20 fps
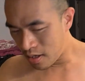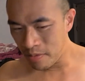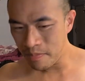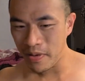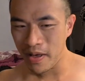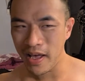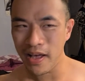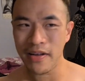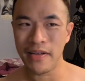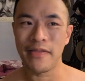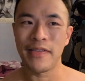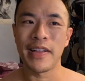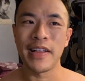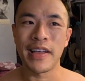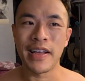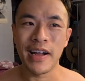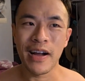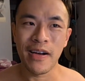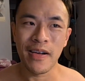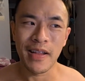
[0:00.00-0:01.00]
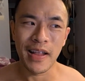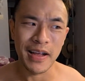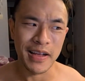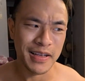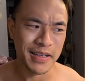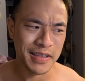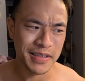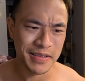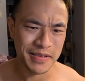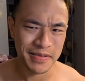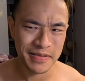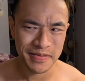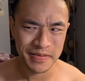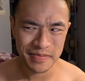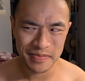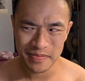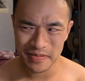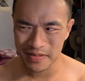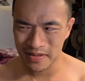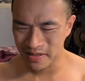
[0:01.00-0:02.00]
but I don't really care. Like,
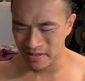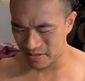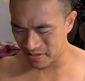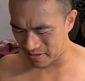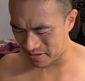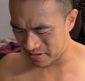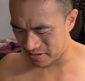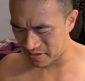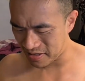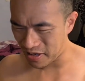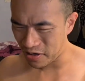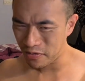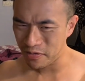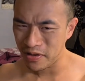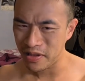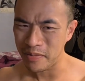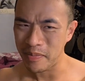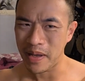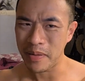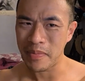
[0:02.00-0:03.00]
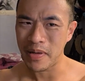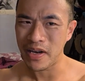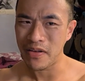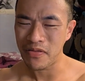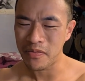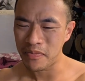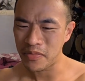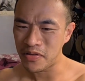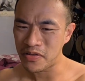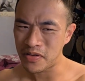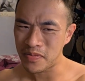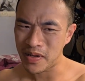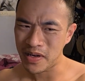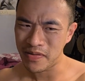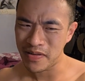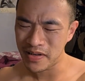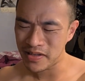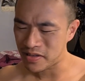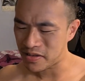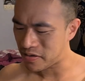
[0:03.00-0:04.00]
I don't really make money from YouTube
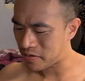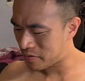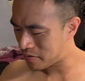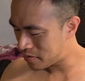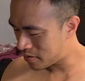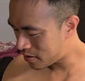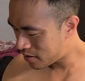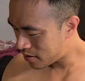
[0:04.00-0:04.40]
anyway, so